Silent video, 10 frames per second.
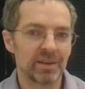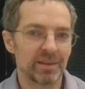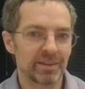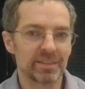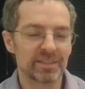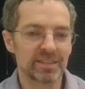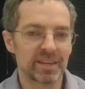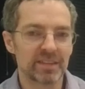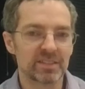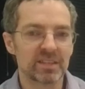And in this
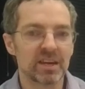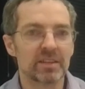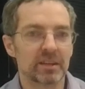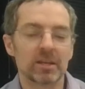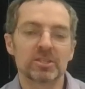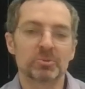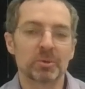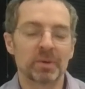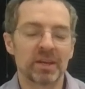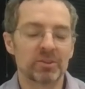case, the customer
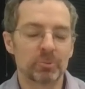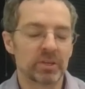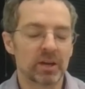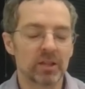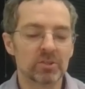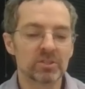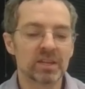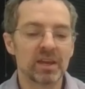paid $3.